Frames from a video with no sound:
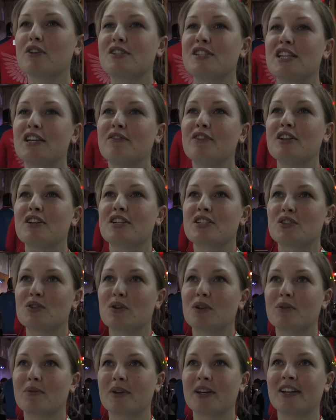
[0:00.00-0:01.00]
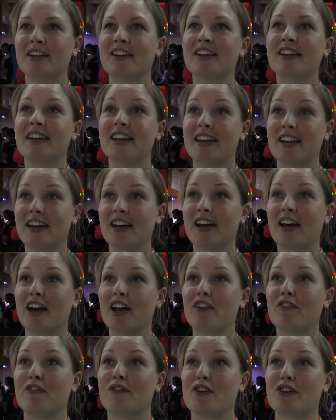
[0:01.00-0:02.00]
was seven years old when uh,
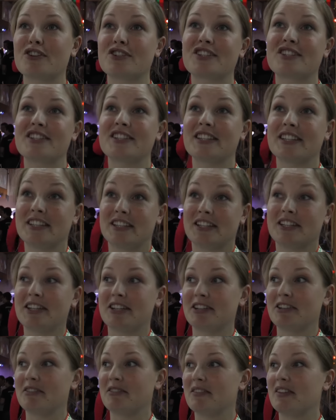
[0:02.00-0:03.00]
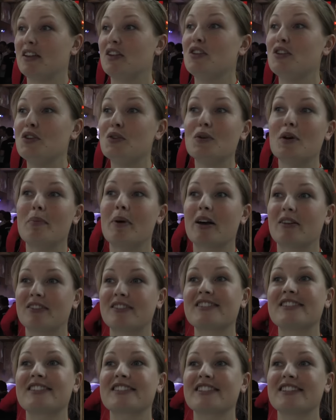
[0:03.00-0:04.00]
I first uh, knew about
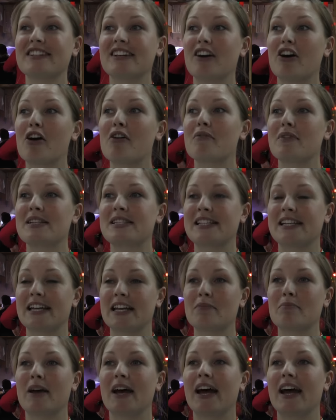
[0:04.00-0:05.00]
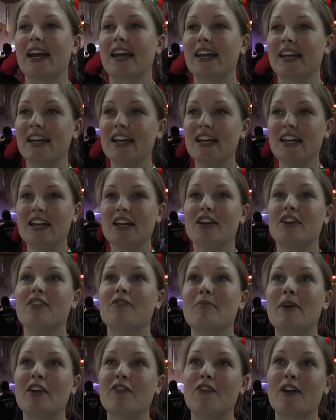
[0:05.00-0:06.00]
arm wrestling and my
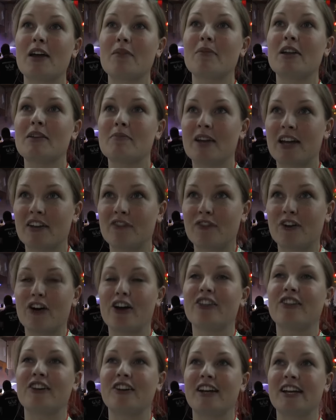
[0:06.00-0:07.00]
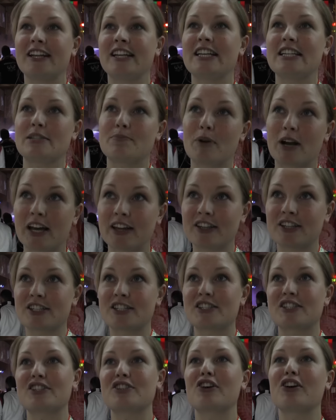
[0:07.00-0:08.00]
my family, my father and his brothers
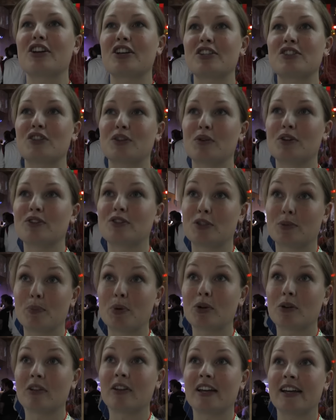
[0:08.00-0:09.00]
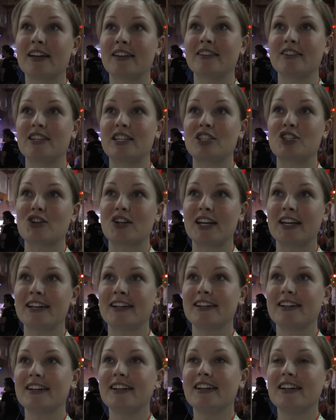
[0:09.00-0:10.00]
starting to, to pool and, and
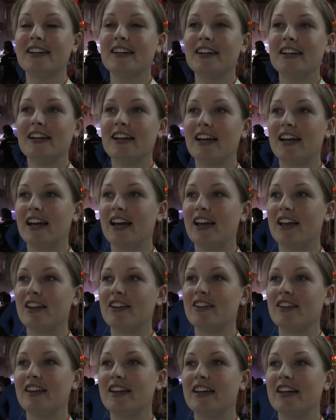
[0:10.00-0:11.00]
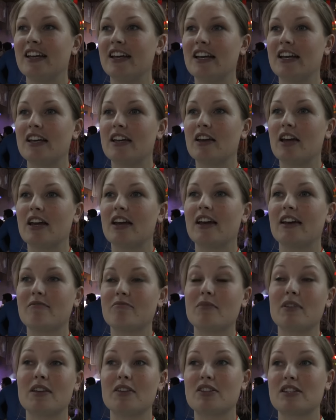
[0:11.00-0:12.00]
train. And
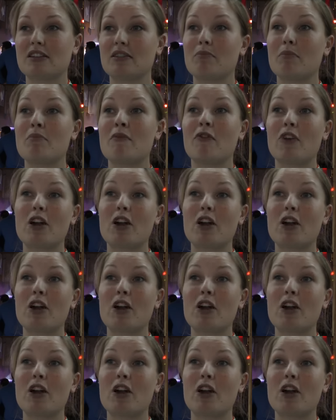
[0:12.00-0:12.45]
uh,